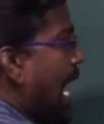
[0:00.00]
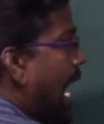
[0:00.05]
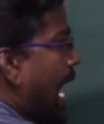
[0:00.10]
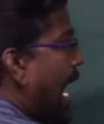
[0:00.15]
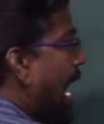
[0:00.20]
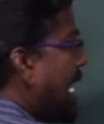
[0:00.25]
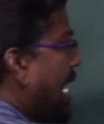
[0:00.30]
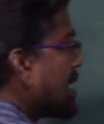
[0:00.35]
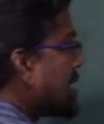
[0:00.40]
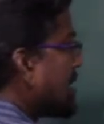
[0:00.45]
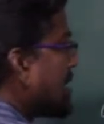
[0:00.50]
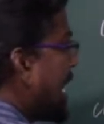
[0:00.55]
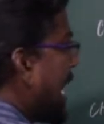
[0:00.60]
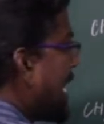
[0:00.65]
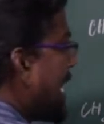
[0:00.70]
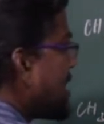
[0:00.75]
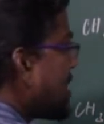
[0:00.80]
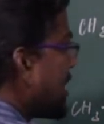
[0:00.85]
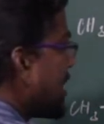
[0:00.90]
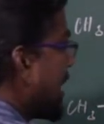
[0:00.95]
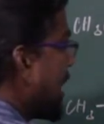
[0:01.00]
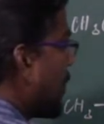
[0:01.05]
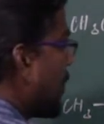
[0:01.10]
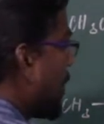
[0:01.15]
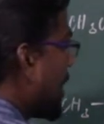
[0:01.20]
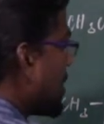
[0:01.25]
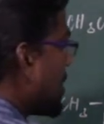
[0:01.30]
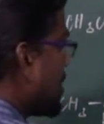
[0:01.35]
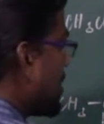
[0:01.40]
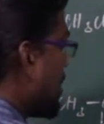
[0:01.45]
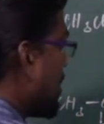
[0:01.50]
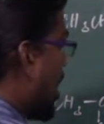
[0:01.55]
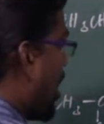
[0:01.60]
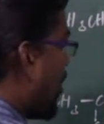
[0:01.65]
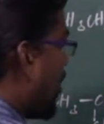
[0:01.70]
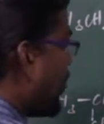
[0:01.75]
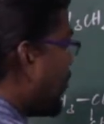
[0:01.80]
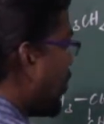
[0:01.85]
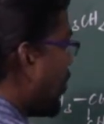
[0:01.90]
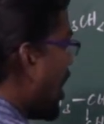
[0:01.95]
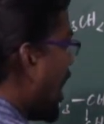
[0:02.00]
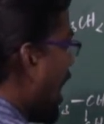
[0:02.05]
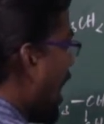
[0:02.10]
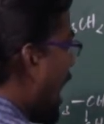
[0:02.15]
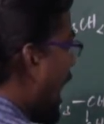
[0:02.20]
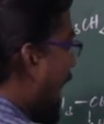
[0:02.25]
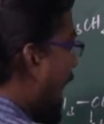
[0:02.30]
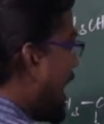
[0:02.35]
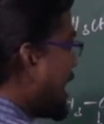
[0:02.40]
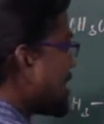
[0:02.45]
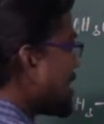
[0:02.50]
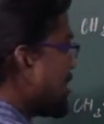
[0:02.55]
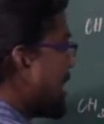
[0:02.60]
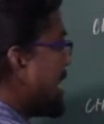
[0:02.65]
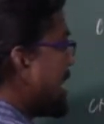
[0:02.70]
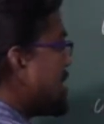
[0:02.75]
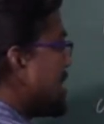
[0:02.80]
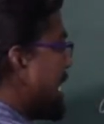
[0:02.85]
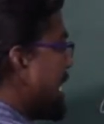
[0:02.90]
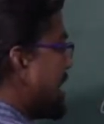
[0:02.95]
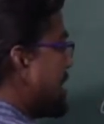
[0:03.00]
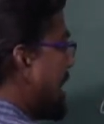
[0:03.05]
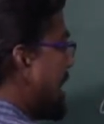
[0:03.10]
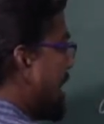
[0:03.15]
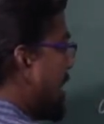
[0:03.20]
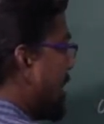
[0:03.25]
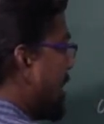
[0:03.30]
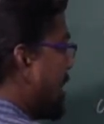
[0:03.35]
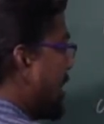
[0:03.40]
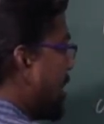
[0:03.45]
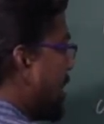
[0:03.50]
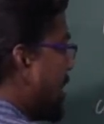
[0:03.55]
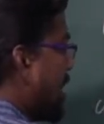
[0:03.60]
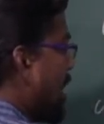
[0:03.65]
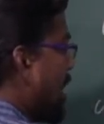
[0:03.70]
Oxidized in presence of oxidizing agent,